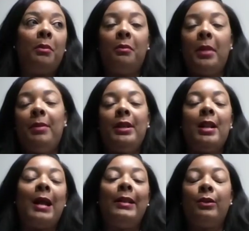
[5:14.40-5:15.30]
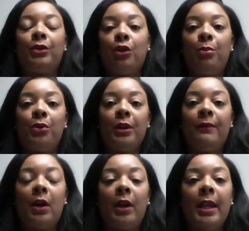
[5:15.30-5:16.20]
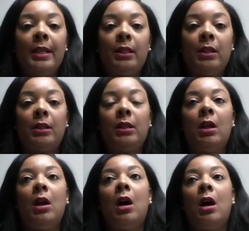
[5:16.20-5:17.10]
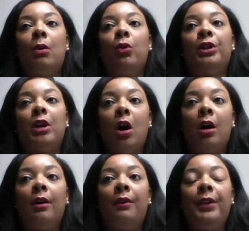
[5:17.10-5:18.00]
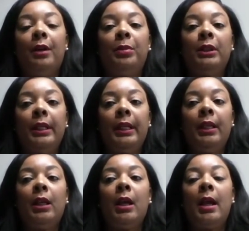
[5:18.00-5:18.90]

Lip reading: maybe 90 or so percent of our cases resolve via plea.